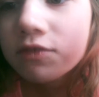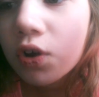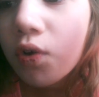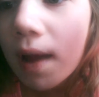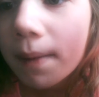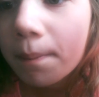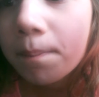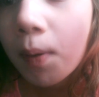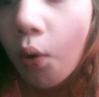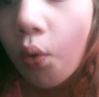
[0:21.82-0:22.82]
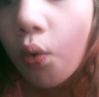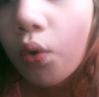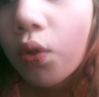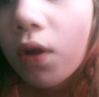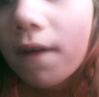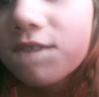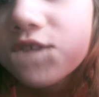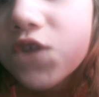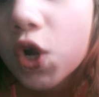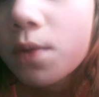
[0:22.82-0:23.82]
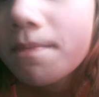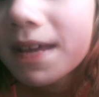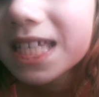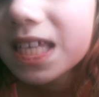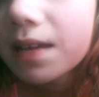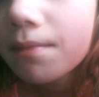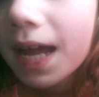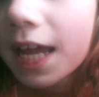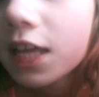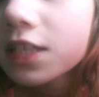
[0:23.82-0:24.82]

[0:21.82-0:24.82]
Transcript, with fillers: to go grab a bowl for mixing my